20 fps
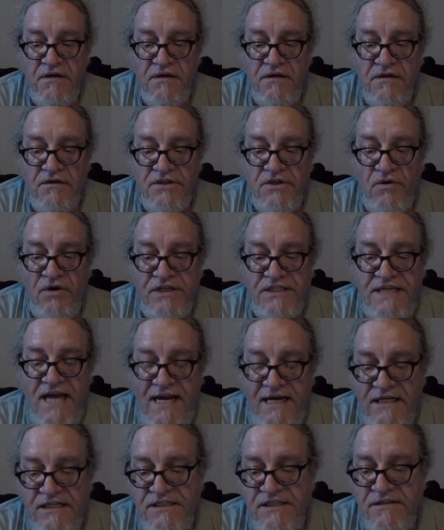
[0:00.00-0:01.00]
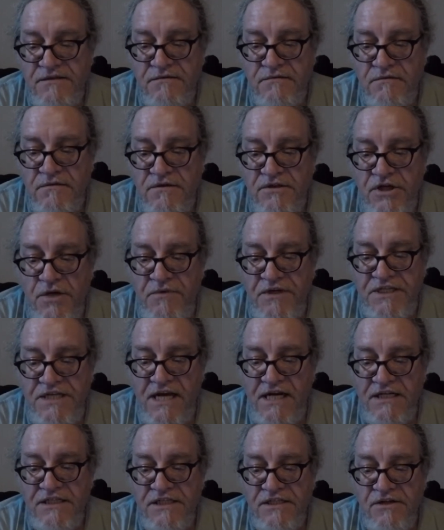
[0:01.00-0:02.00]
Sorry, Tenants. It should be
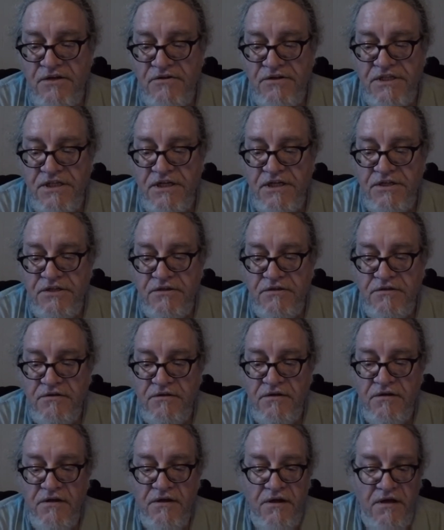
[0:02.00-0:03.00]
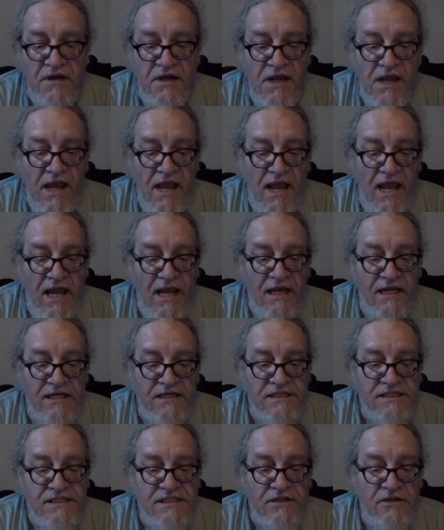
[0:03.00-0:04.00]
Tenants Association. And
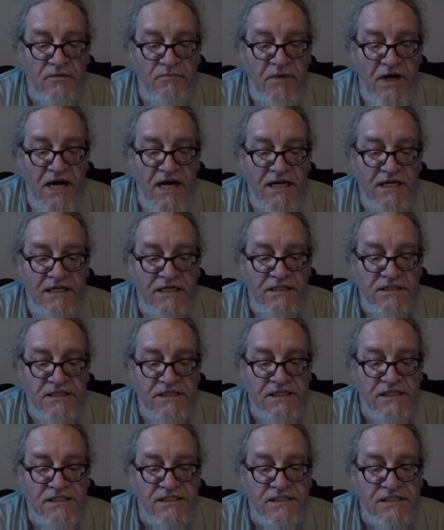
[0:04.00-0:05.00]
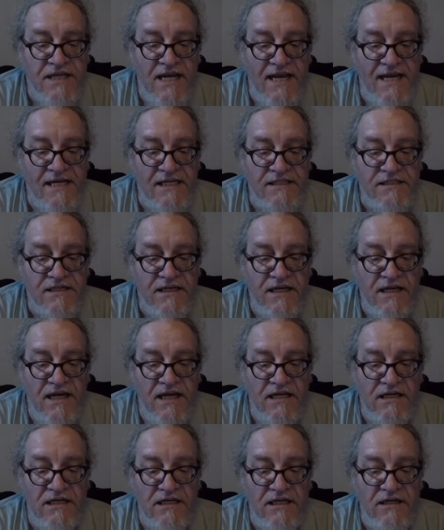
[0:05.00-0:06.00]
is still binding to this date,
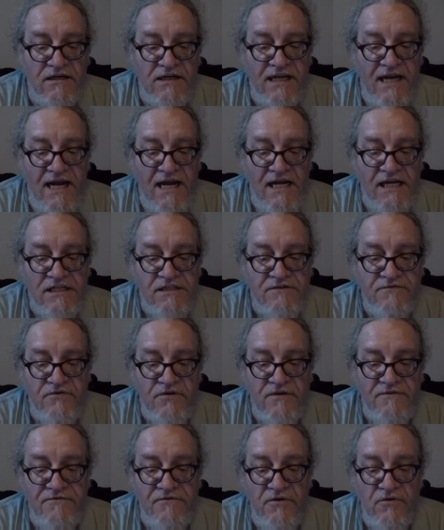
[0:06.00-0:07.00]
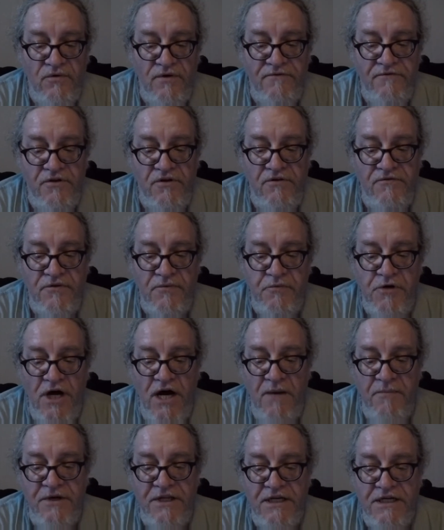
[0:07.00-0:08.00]
and clearly asked for a full review of the
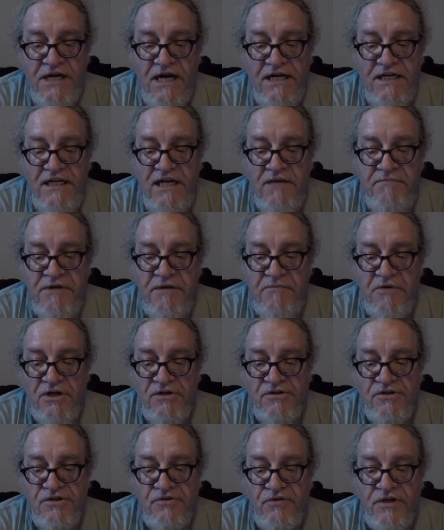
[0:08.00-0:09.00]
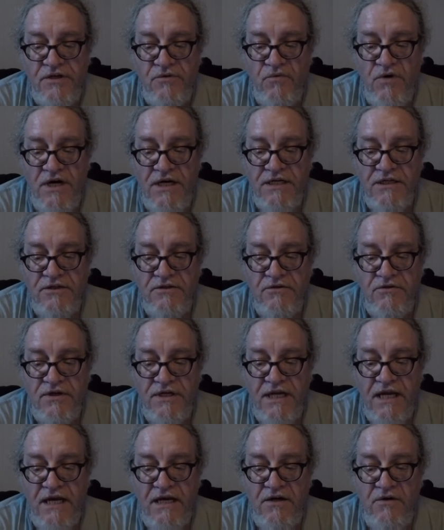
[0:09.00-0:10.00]
property at 98B Marshall Street in Waterloo.
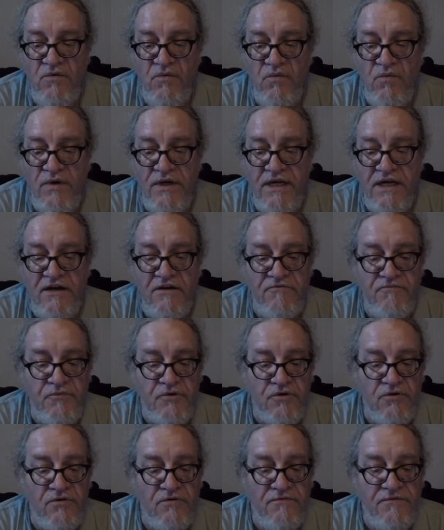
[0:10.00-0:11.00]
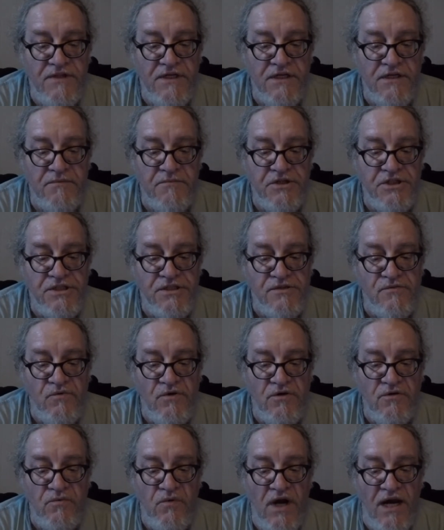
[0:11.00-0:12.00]
Again, we have proof that Commissions
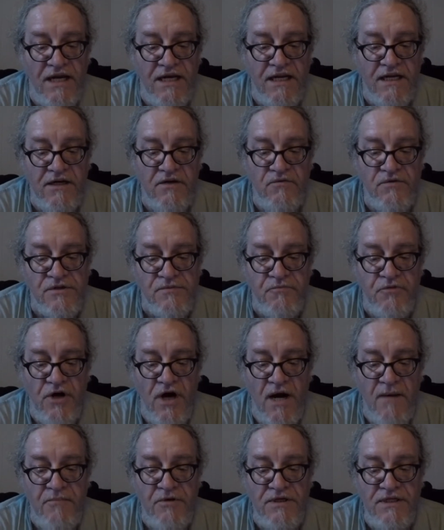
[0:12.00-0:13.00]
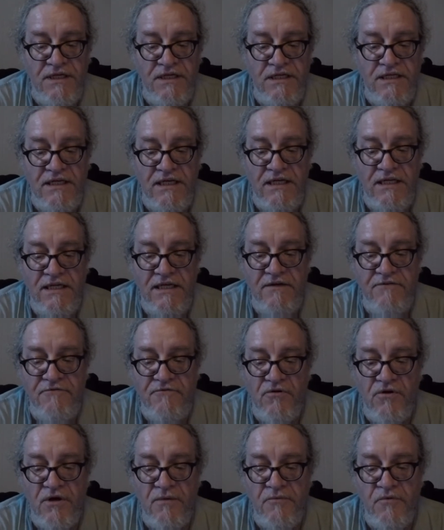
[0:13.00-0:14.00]
Worldwide Inc. was properly and legally
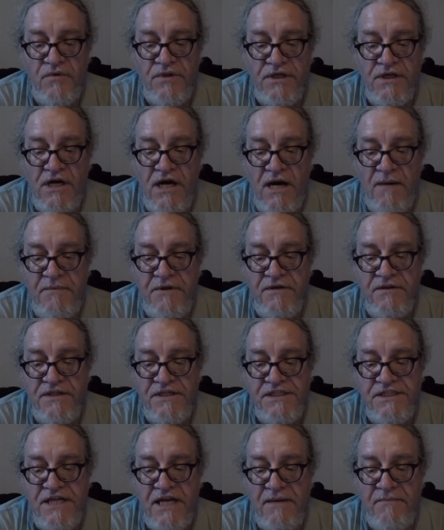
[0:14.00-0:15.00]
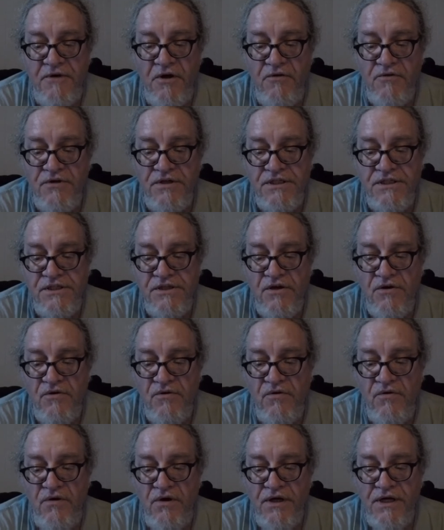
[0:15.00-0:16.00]
informed with a copy of the same notice, so
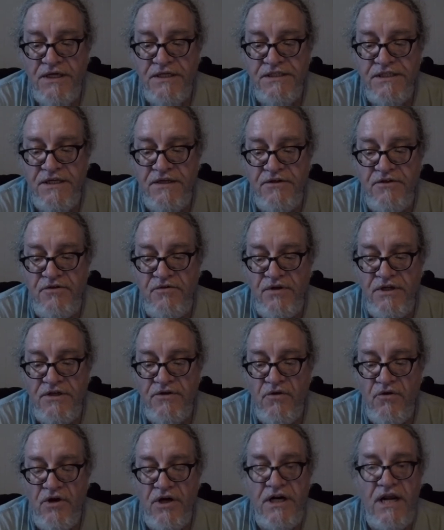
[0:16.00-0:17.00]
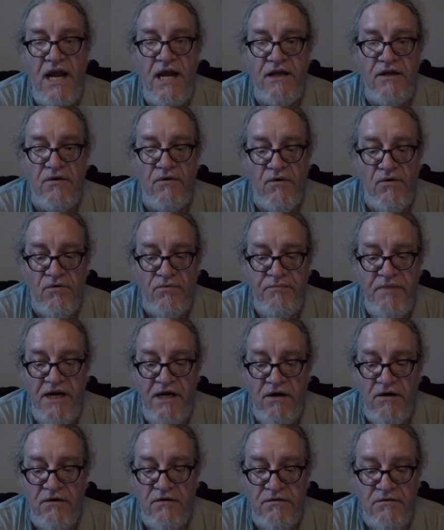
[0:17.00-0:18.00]
continue to ignore it at your own
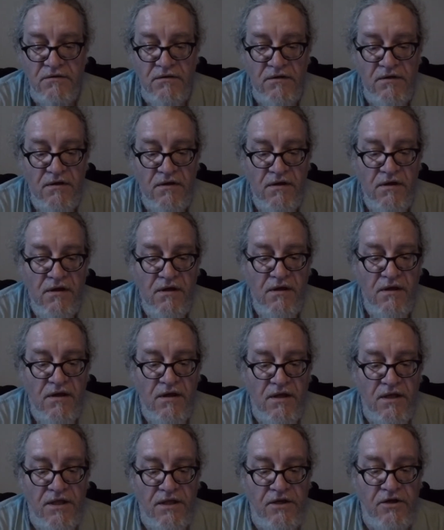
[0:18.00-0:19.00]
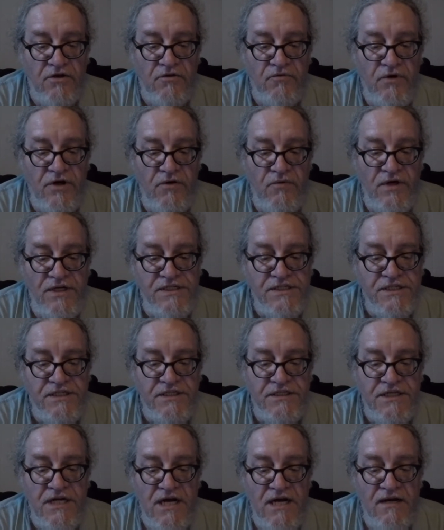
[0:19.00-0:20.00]
peril. You can request the
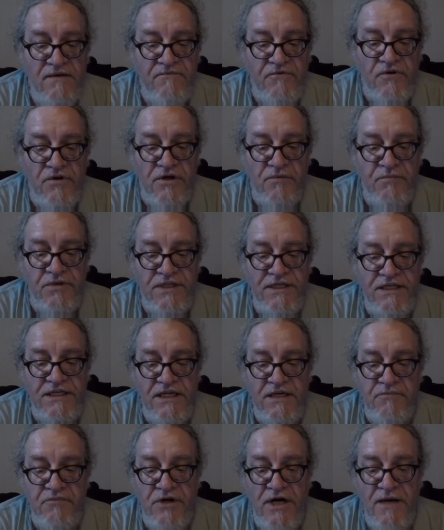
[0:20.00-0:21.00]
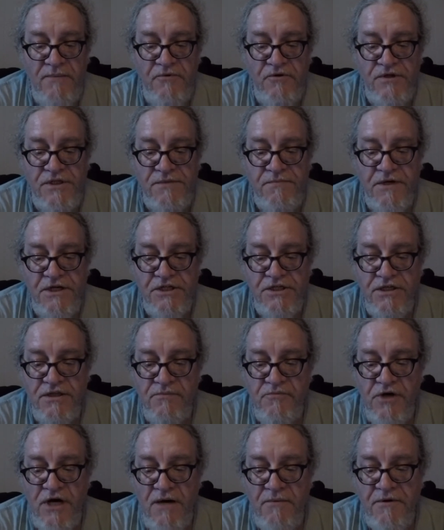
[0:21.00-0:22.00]
time for a complete and proper inspection of
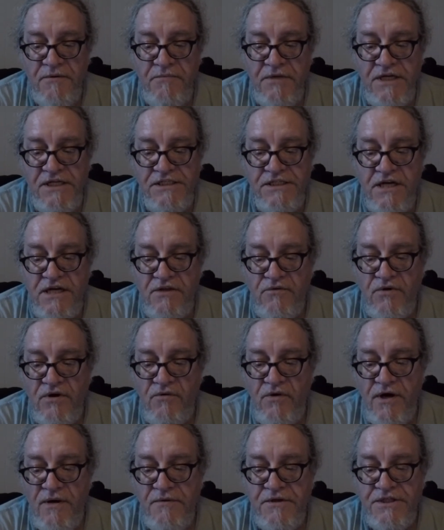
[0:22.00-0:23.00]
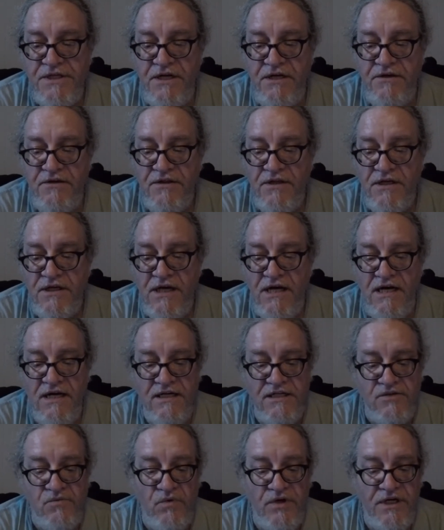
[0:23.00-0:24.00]
the property based on the requirements under the law,
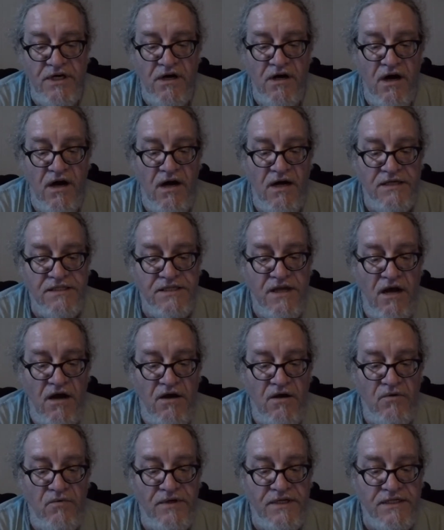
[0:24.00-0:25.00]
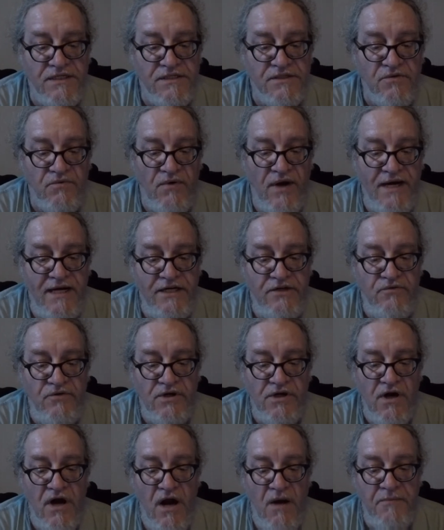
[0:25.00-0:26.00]
as we are, as always, ready to
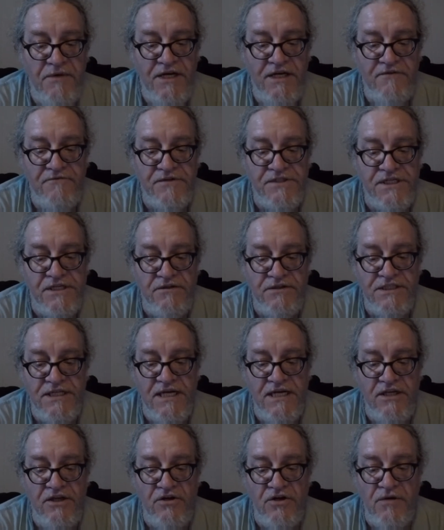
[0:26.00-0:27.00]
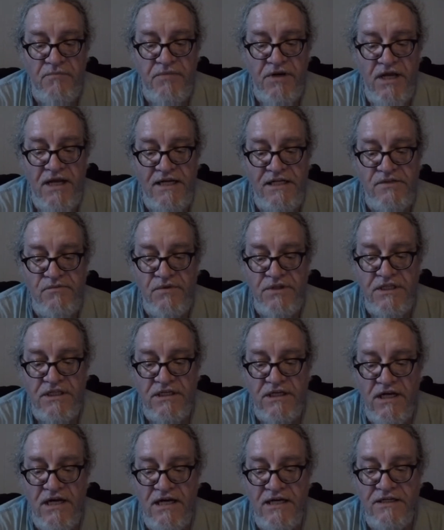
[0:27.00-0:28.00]
accommodate and facilitate your compliance with the
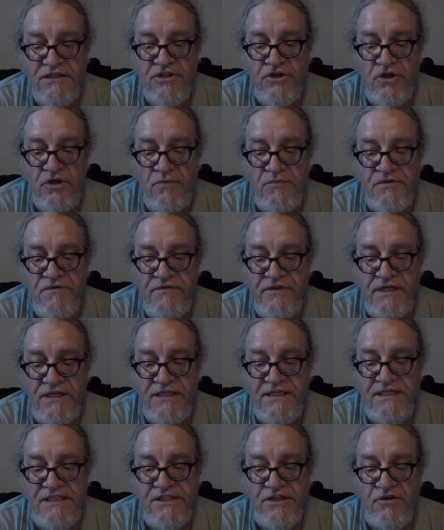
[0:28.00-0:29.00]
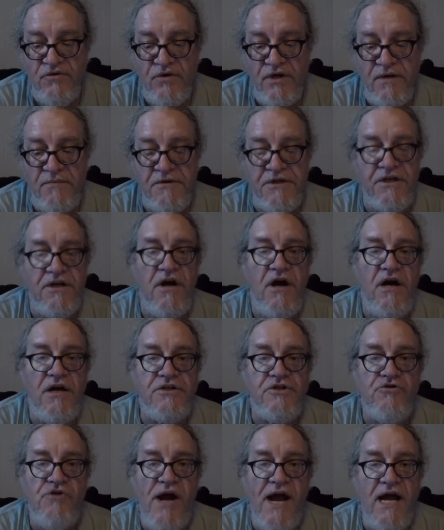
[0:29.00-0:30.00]
law in terms of the lease agreement
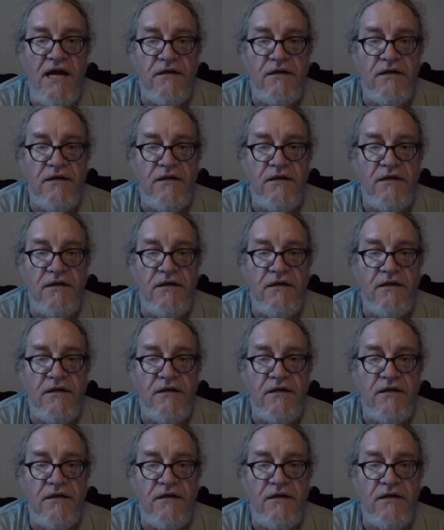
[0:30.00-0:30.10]
contract.